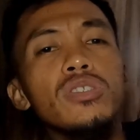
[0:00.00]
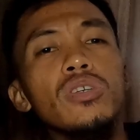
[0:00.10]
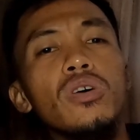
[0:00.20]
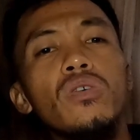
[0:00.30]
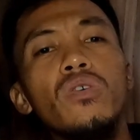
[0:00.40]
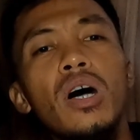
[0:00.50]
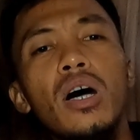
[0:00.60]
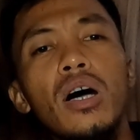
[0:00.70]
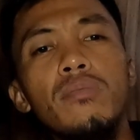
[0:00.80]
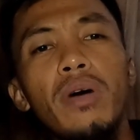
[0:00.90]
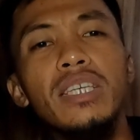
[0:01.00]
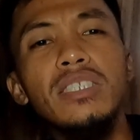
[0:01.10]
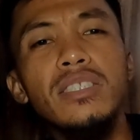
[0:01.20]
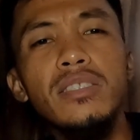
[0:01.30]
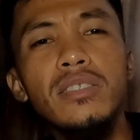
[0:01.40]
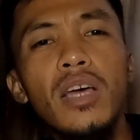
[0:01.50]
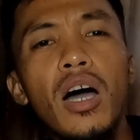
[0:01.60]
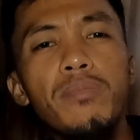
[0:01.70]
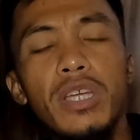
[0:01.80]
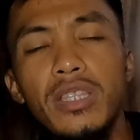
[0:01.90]
So I
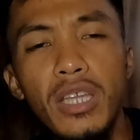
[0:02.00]
stopped